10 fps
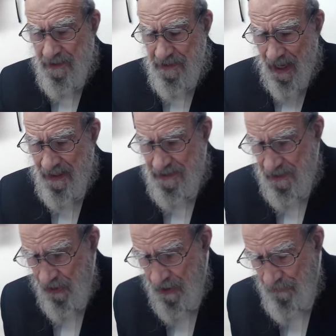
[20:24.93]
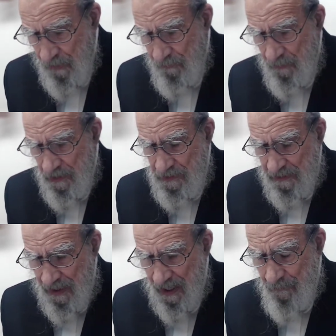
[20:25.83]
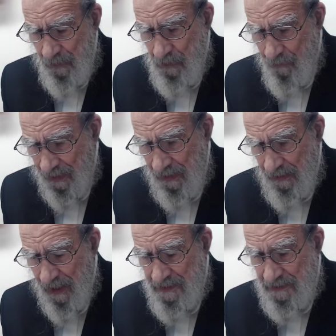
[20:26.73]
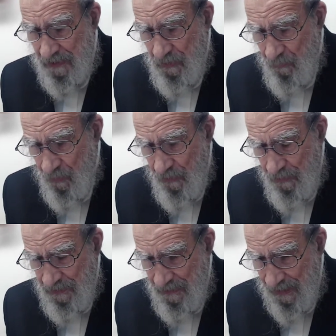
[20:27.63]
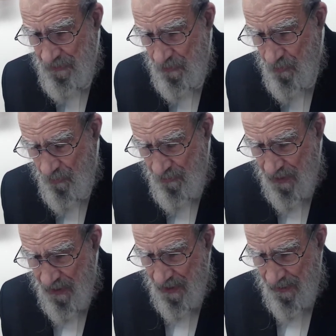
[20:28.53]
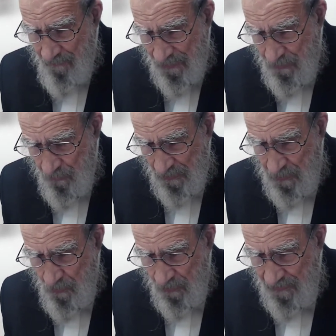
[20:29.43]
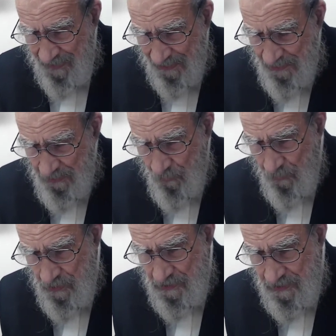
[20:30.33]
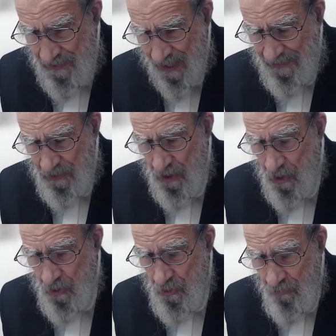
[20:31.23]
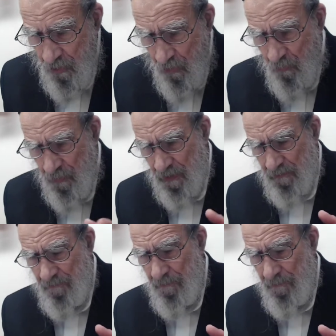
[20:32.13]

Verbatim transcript: Shasleso is a time when you recognize that the world and that you're, but what you're connecting to is not your own will.